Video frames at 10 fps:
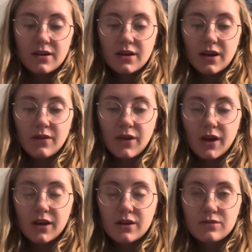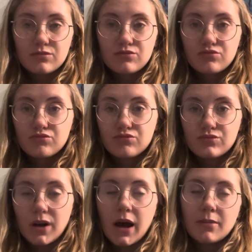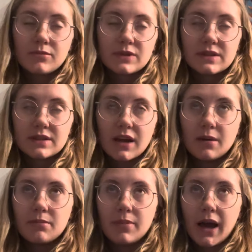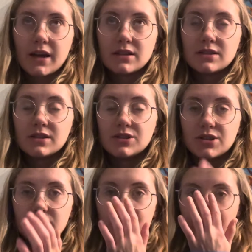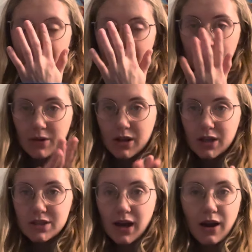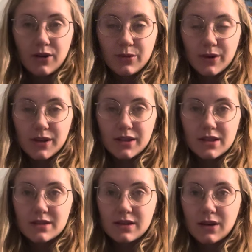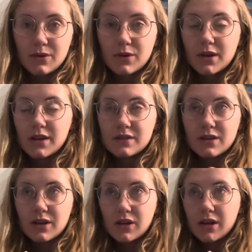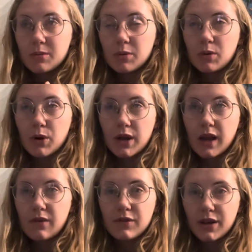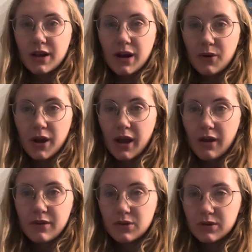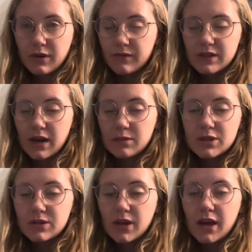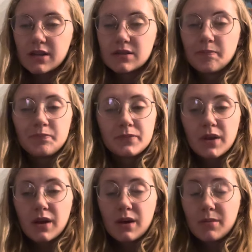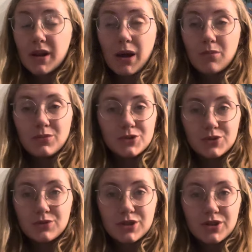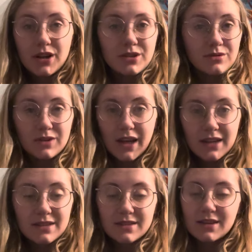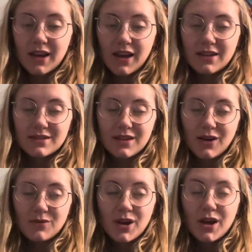And like, I, am since I am back into the gym, like I am going to get tired quickly. So it's not like I'm going to be working out for like an hour and a half. I don't even have time to do that. But I do want to try to do legs today. So